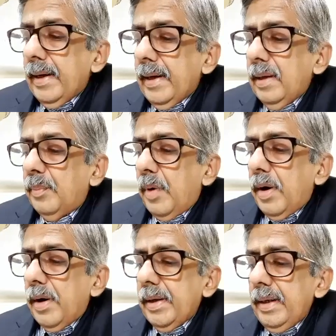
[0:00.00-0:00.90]
that the
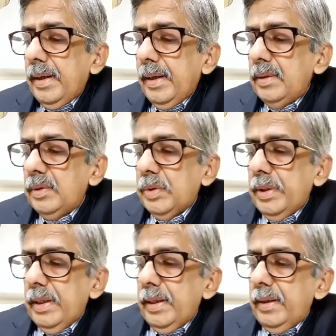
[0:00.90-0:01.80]
bodily
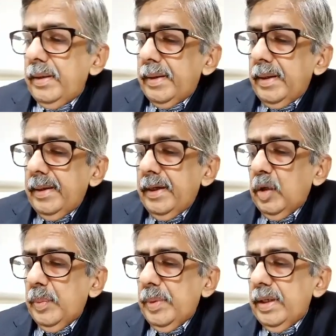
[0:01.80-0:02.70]
injury intended
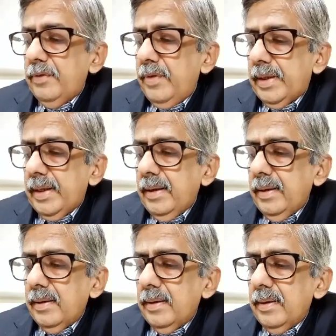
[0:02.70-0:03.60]
to be inflicted
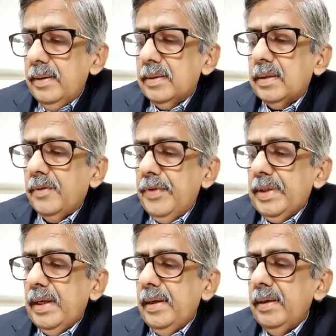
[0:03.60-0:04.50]
is sufficient
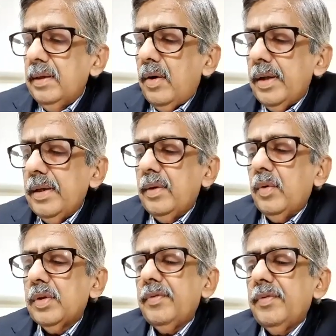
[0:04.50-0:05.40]
in the ordinary course of
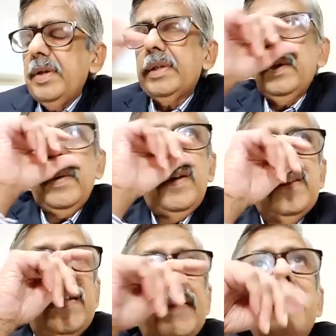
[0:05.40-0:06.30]
nature to cause death.
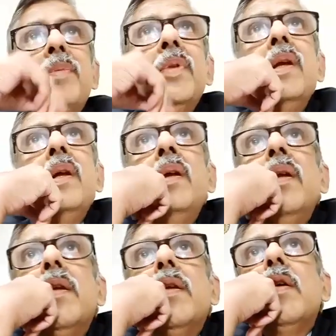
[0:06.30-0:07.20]

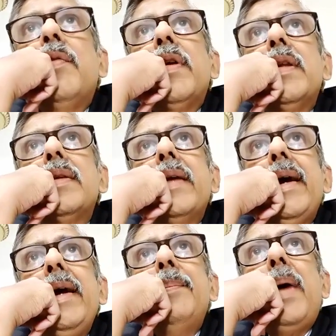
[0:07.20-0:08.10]
So for the
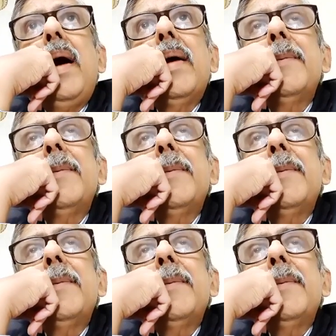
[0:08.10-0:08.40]
second part,